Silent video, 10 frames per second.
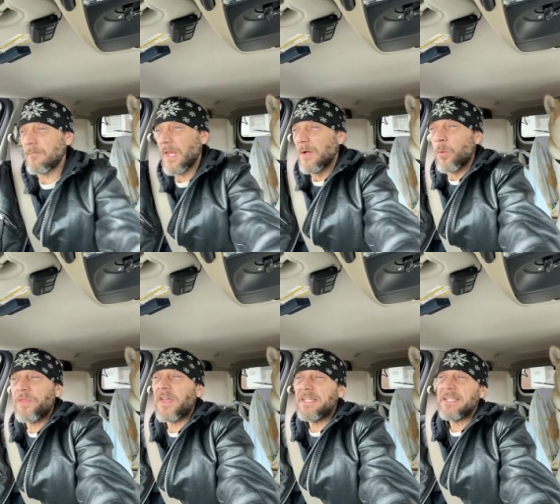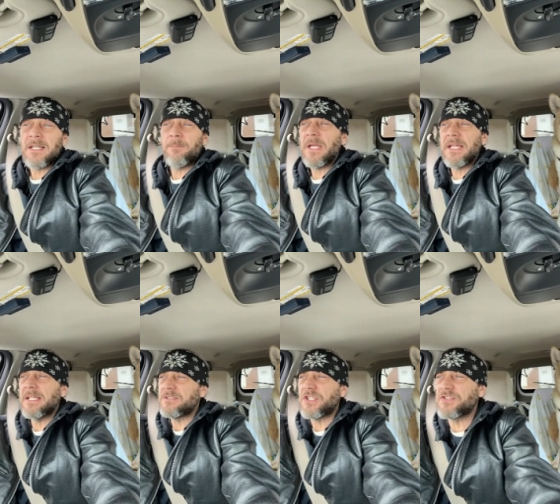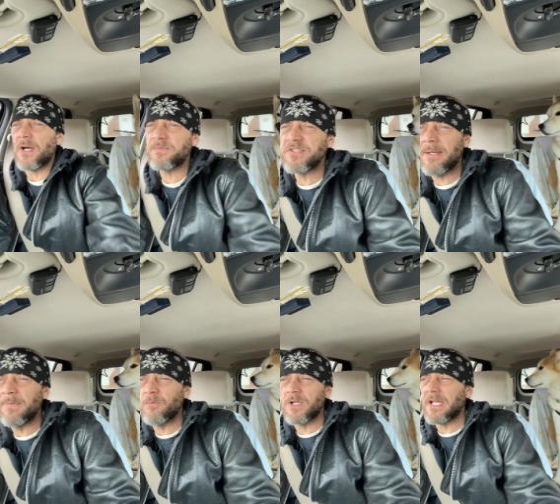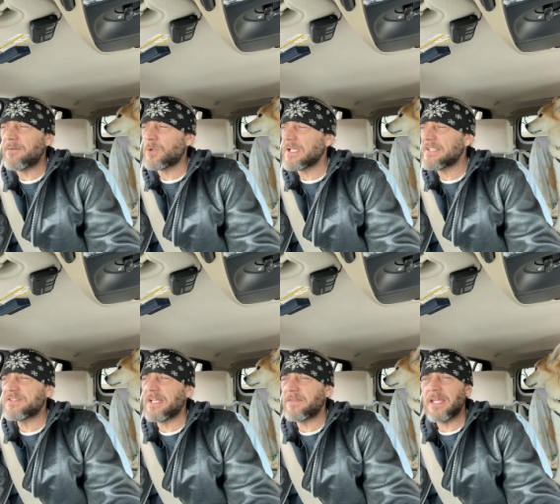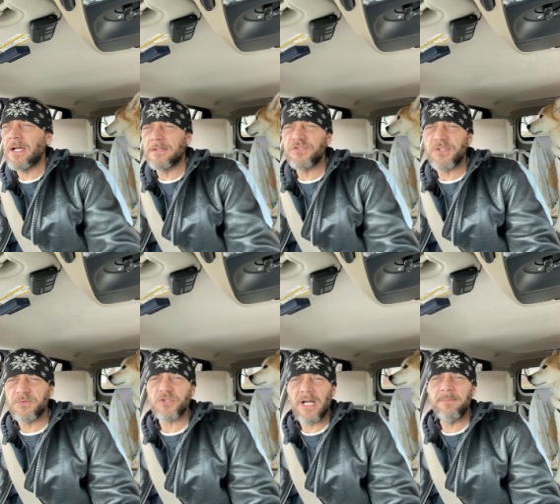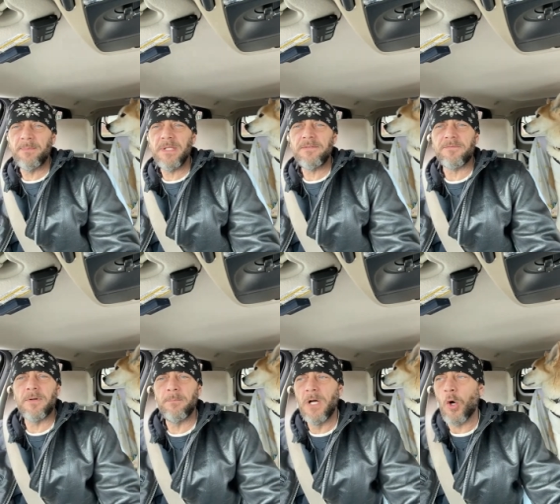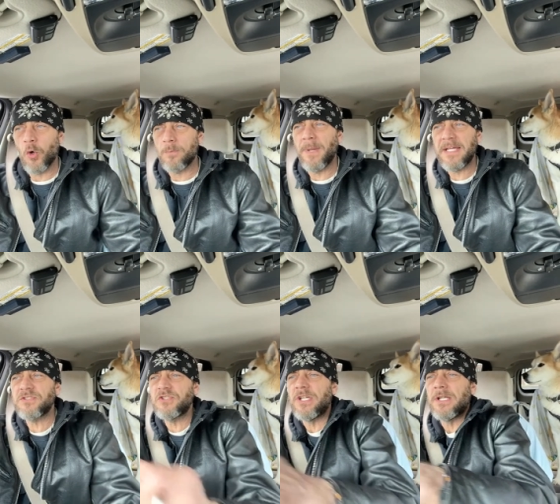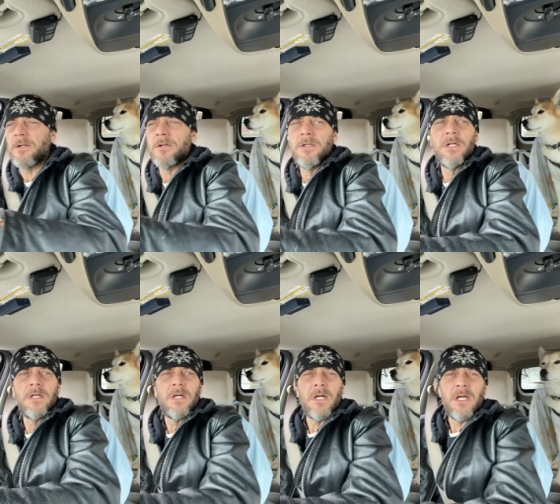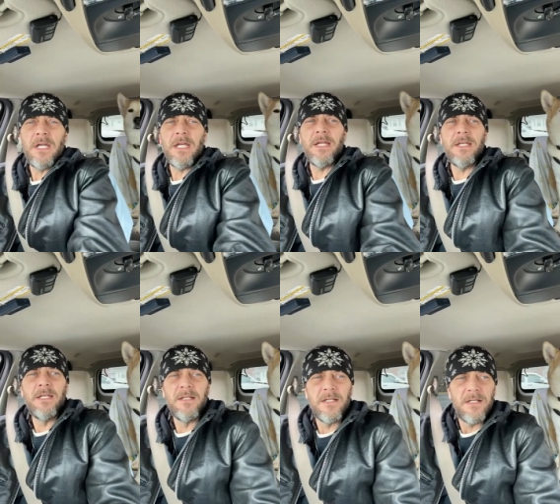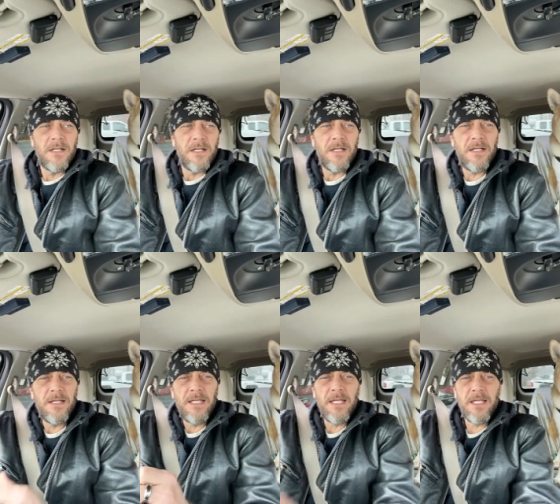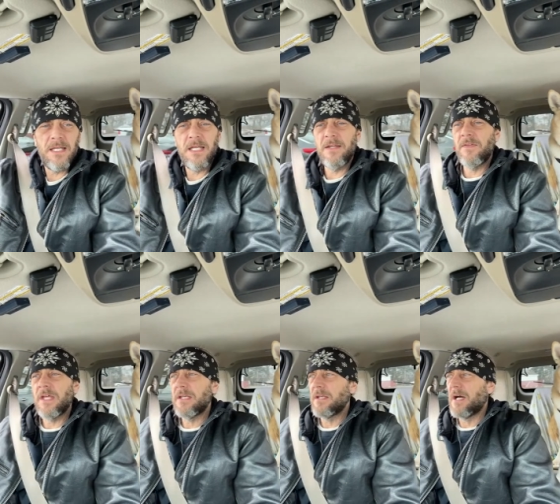what they did, man, it just upset me when I realized that they unsubscribed me from Old Mac's channel, and then